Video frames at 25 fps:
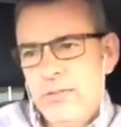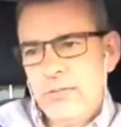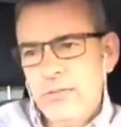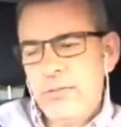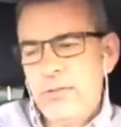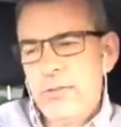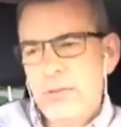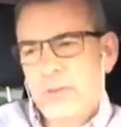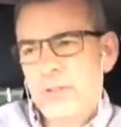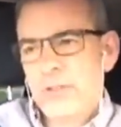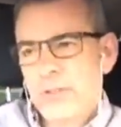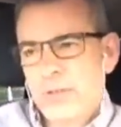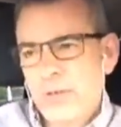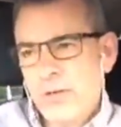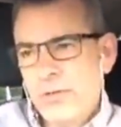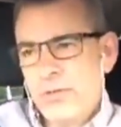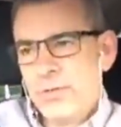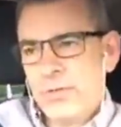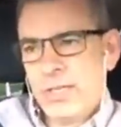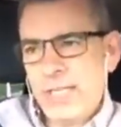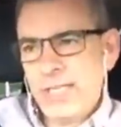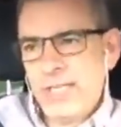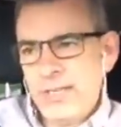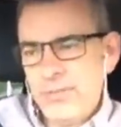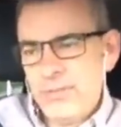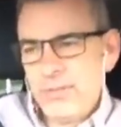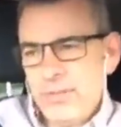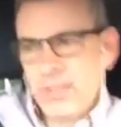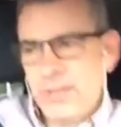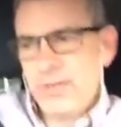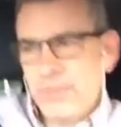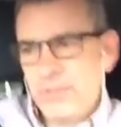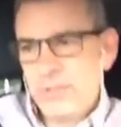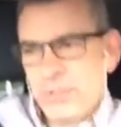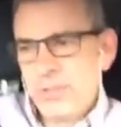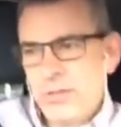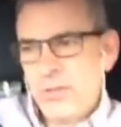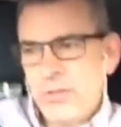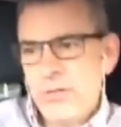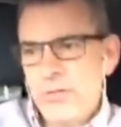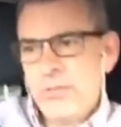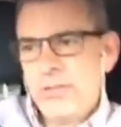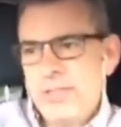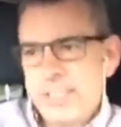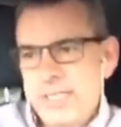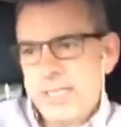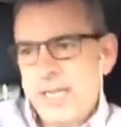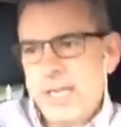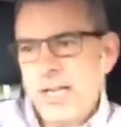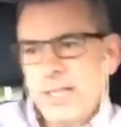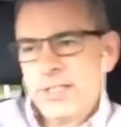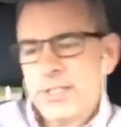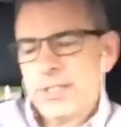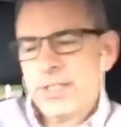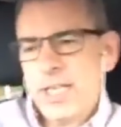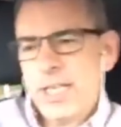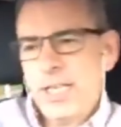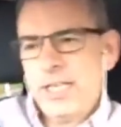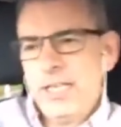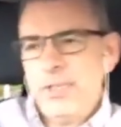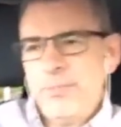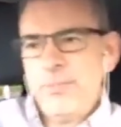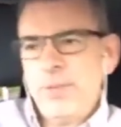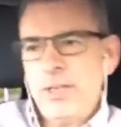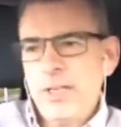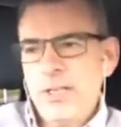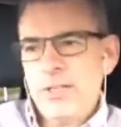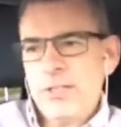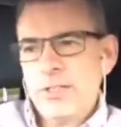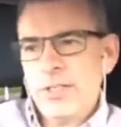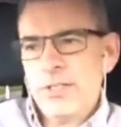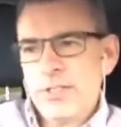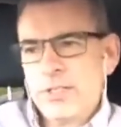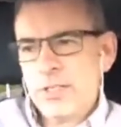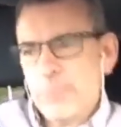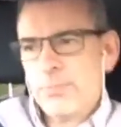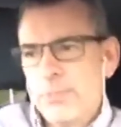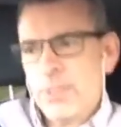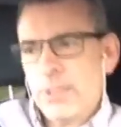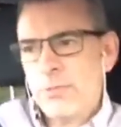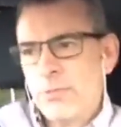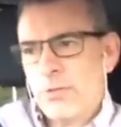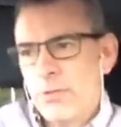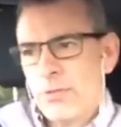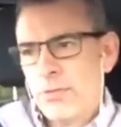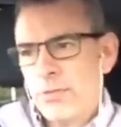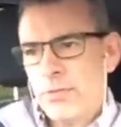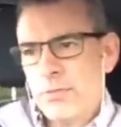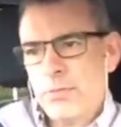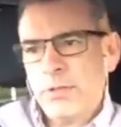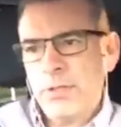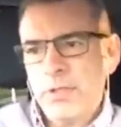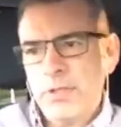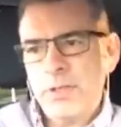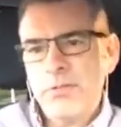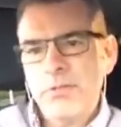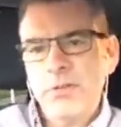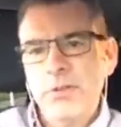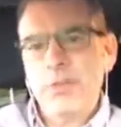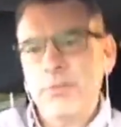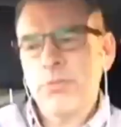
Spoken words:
They're so intoxicating because it's something we're familiar with.